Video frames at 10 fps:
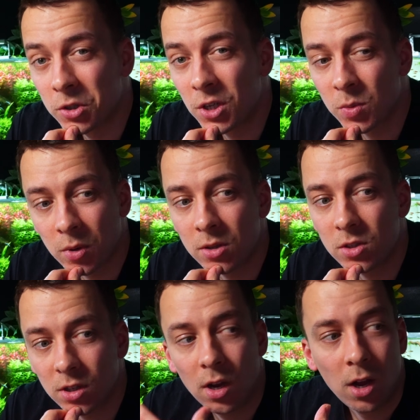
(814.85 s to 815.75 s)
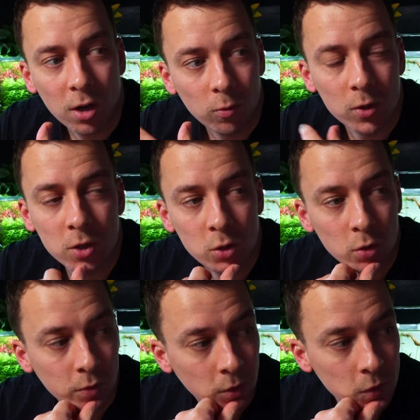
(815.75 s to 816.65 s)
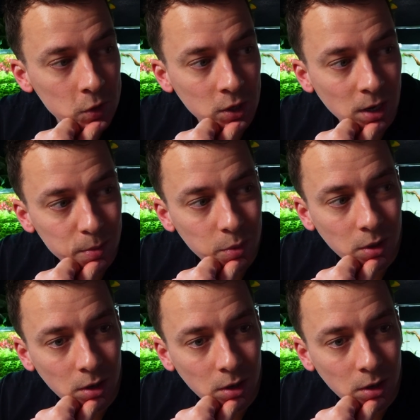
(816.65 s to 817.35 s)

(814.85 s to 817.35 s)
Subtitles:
than 6 months, which is due for rescape.